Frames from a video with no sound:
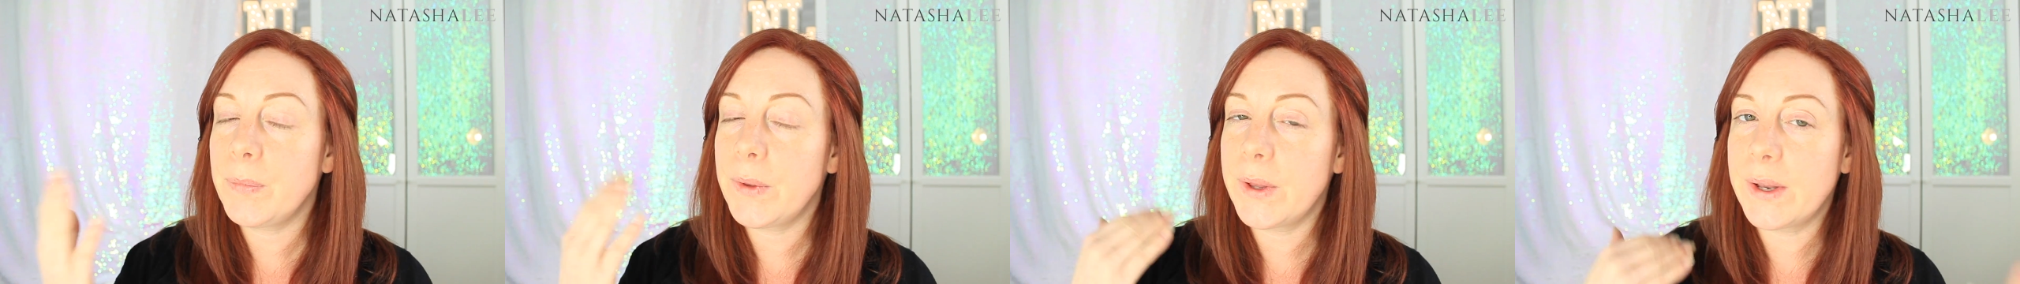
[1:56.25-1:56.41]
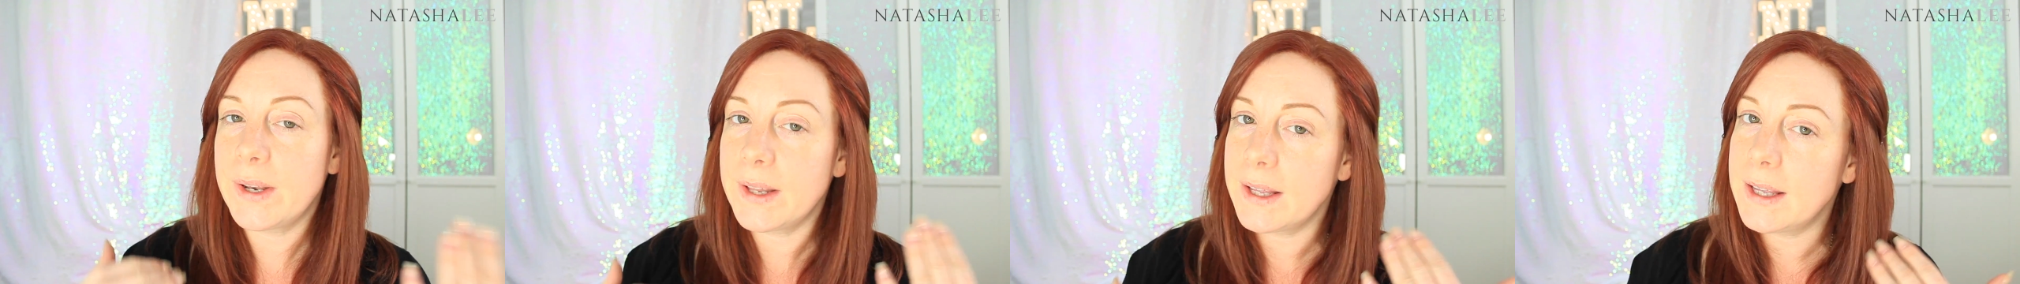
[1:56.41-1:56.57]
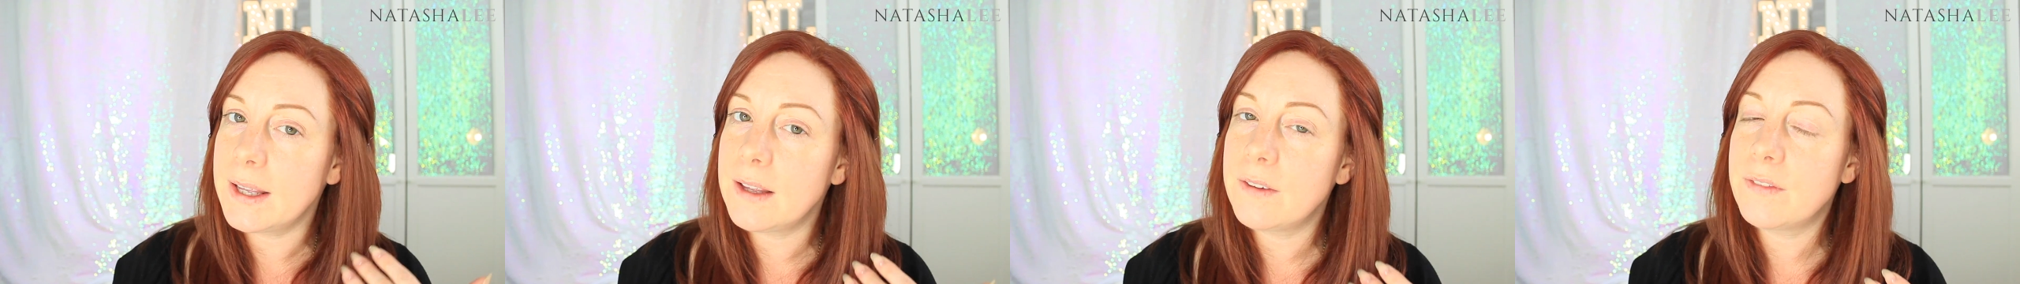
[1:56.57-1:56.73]

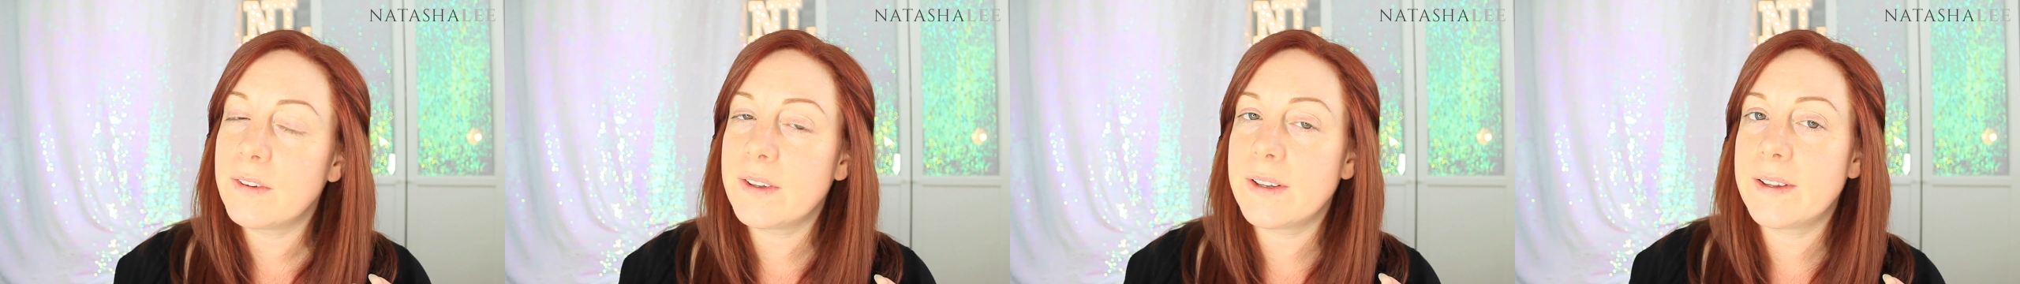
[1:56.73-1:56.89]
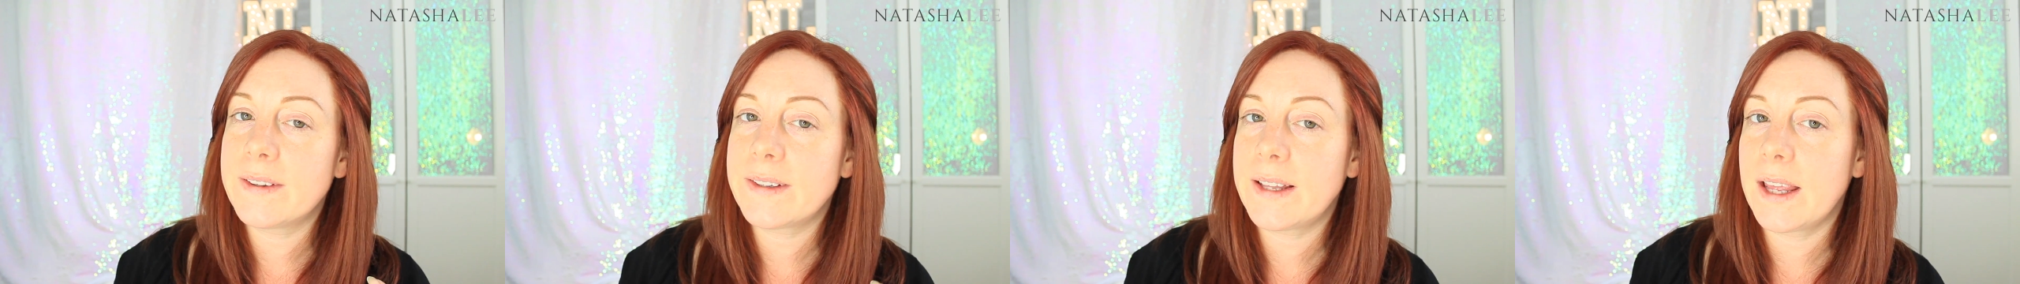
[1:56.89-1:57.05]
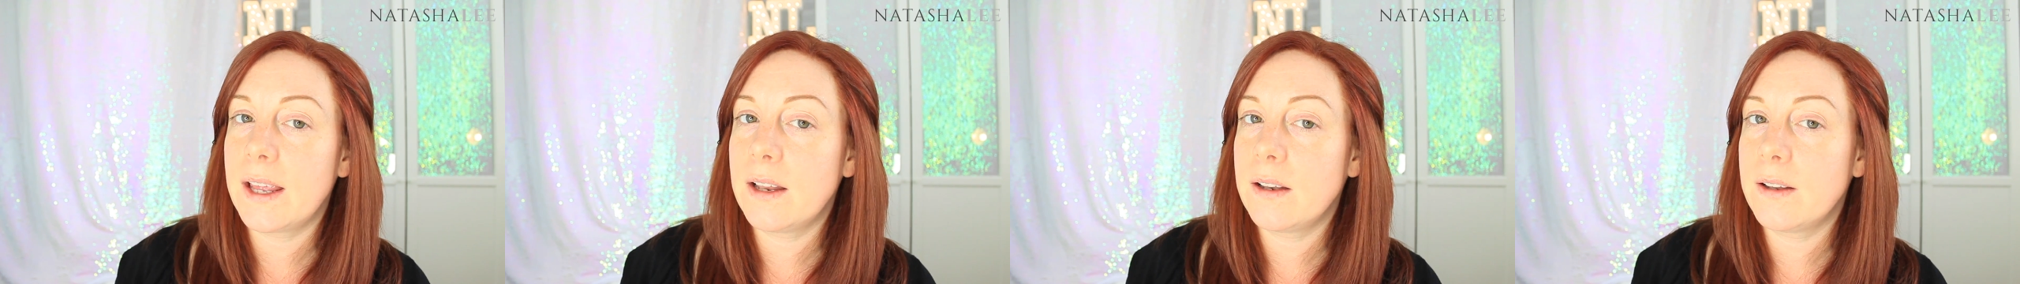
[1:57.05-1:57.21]
an even
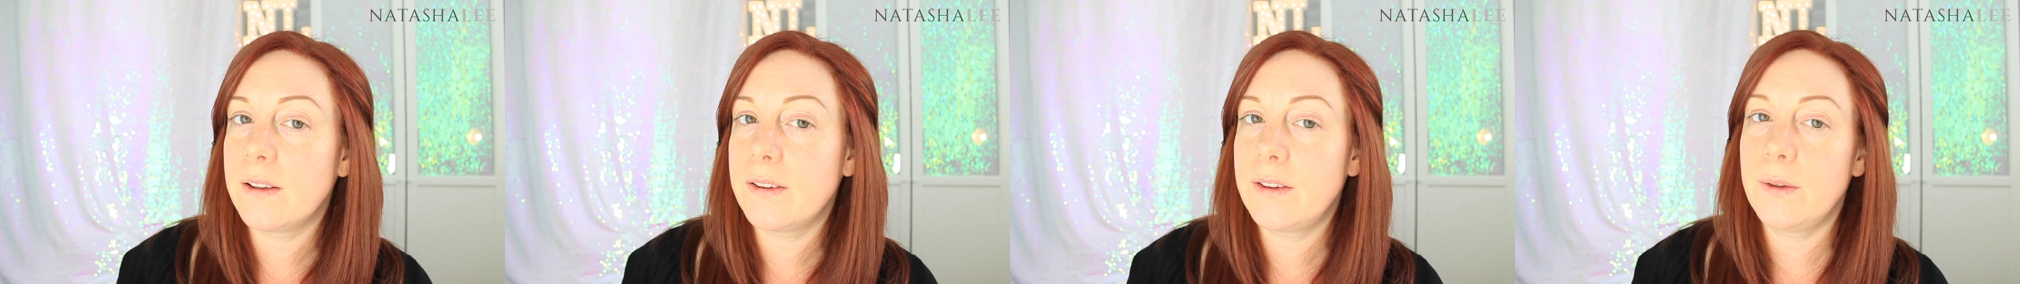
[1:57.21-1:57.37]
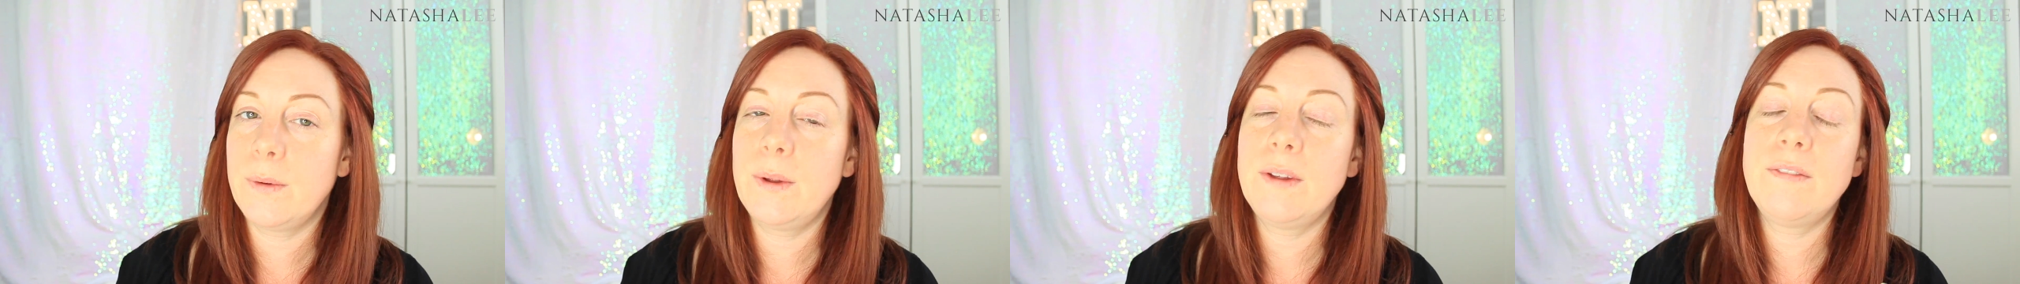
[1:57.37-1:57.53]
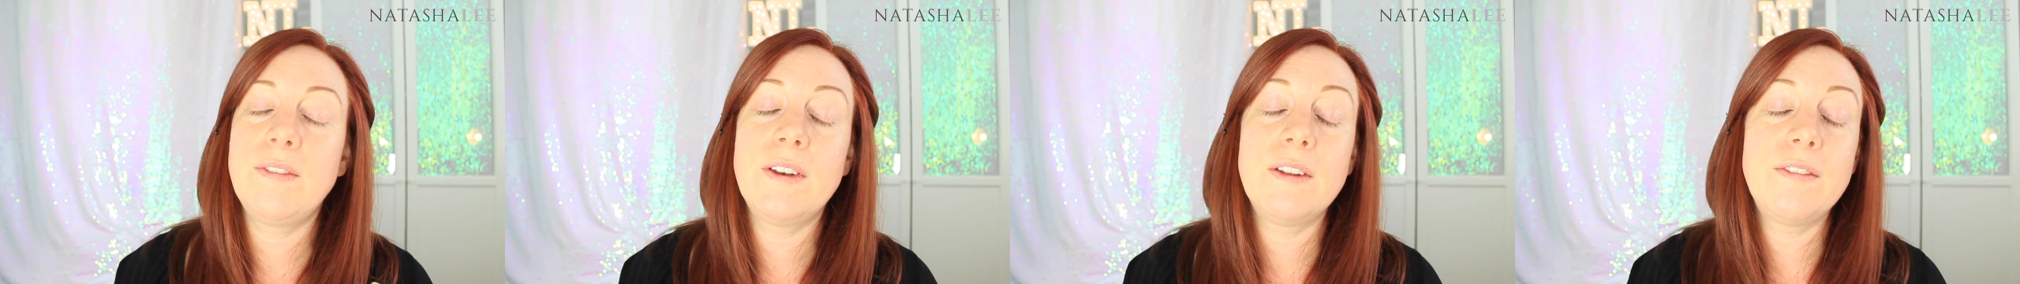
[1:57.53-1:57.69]
skin,
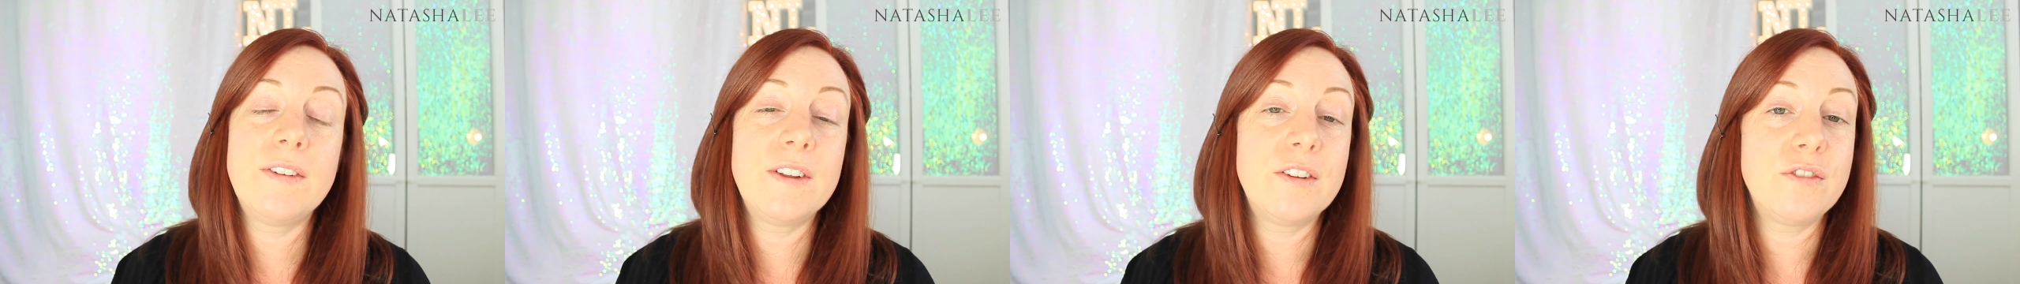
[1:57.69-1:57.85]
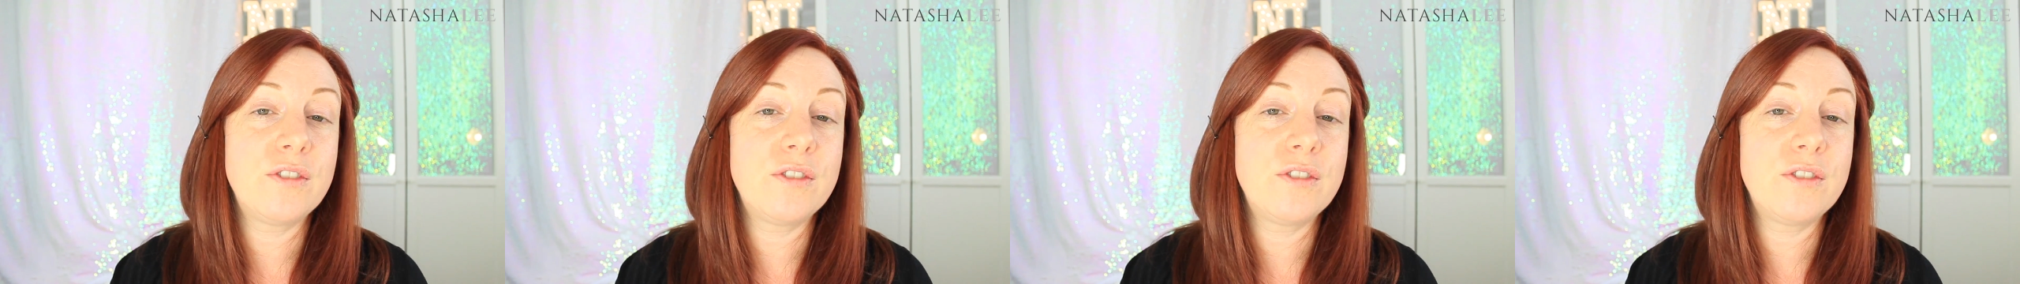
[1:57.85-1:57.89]
so even if